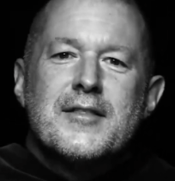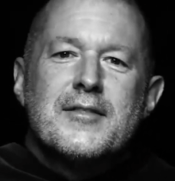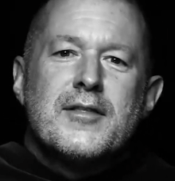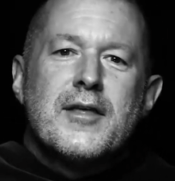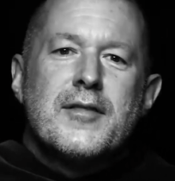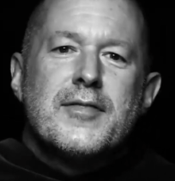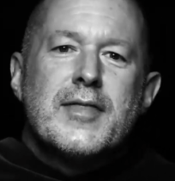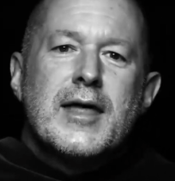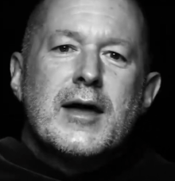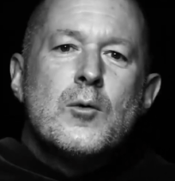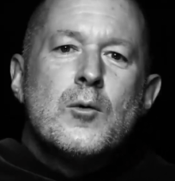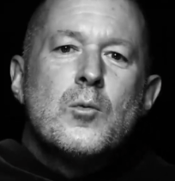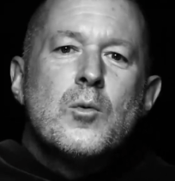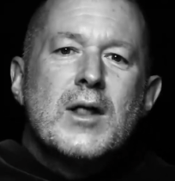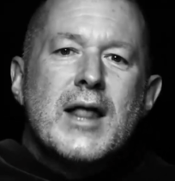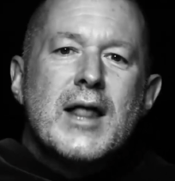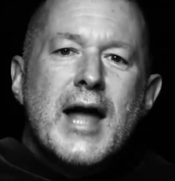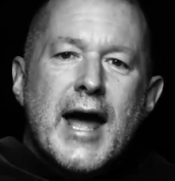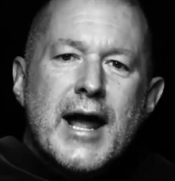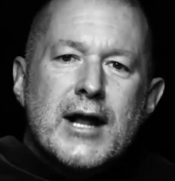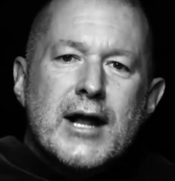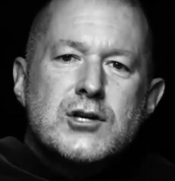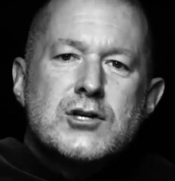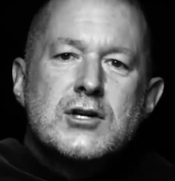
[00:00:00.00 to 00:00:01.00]
that they will
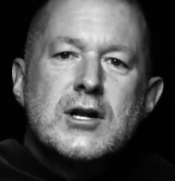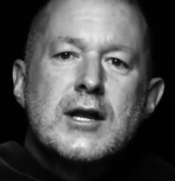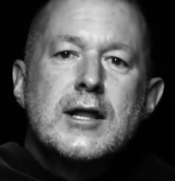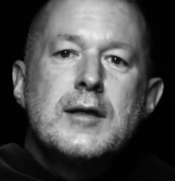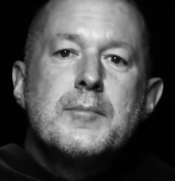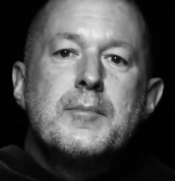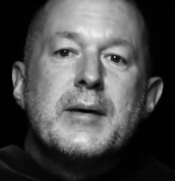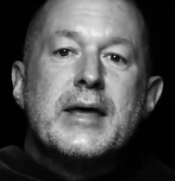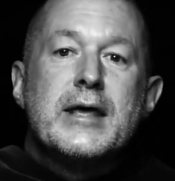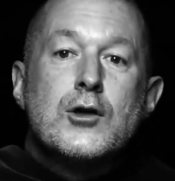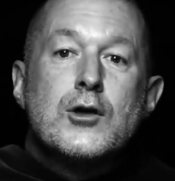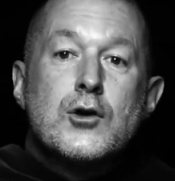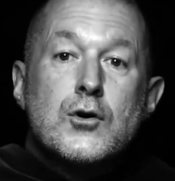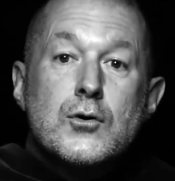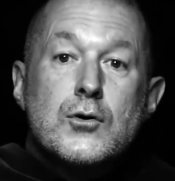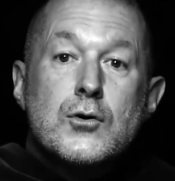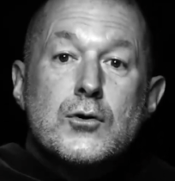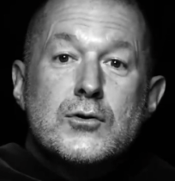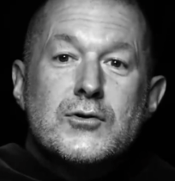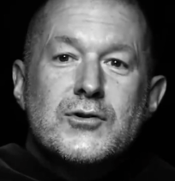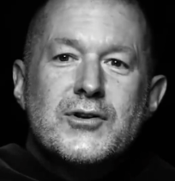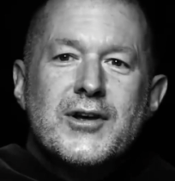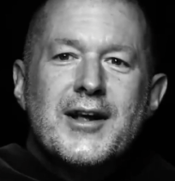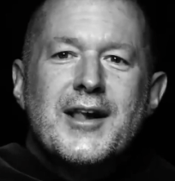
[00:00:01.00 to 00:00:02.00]
actually be
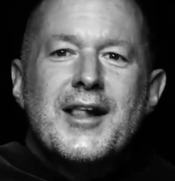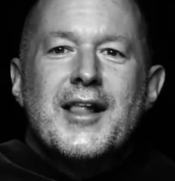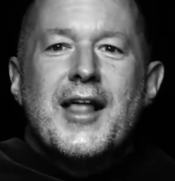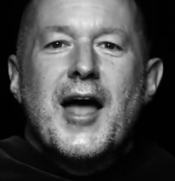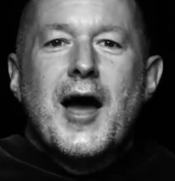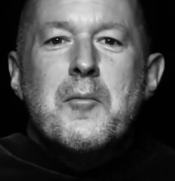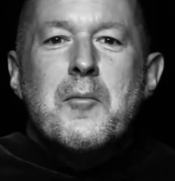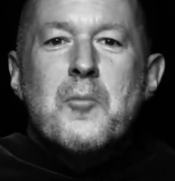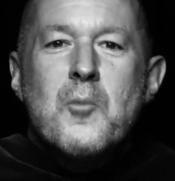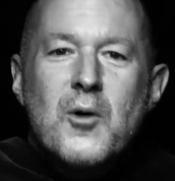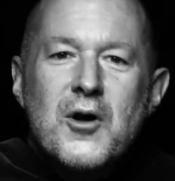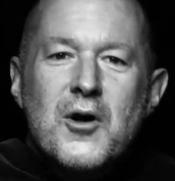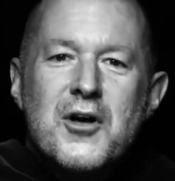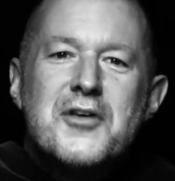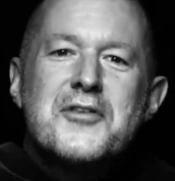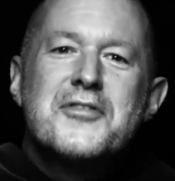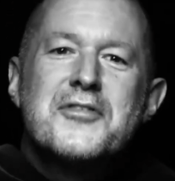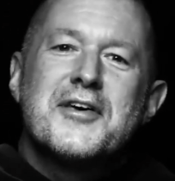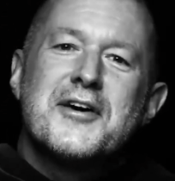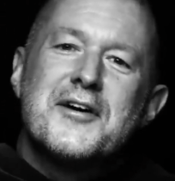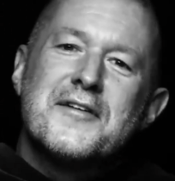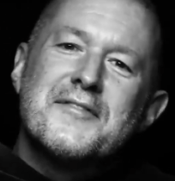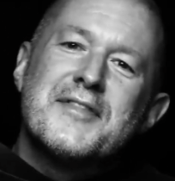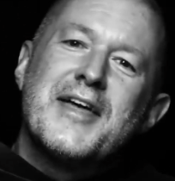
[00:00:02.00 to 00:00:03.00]
good and
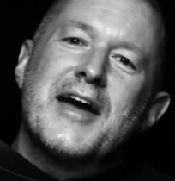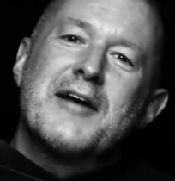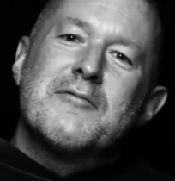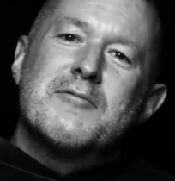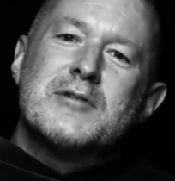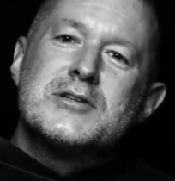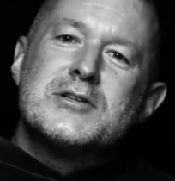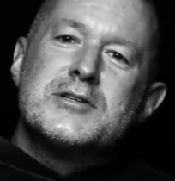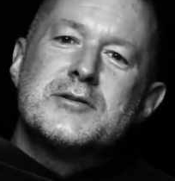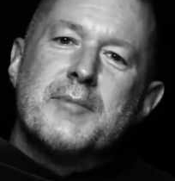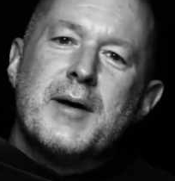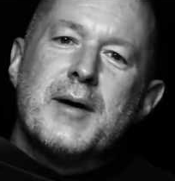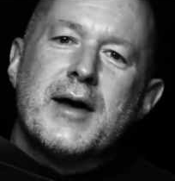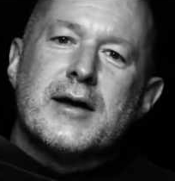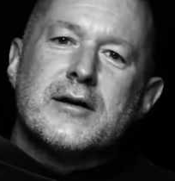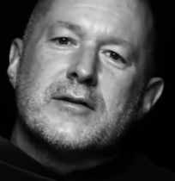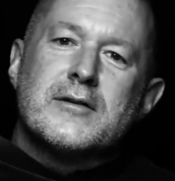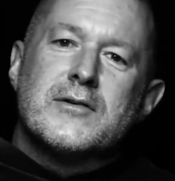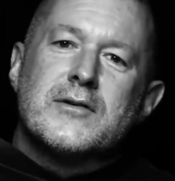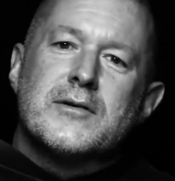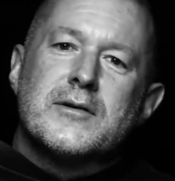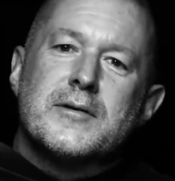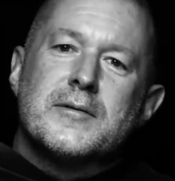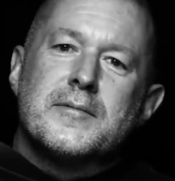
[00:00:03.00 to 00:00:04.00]
worthy of that
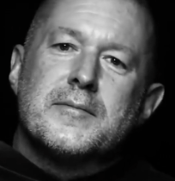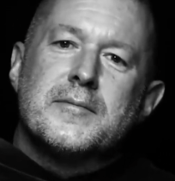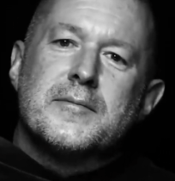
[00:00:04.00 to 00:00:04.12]
respect.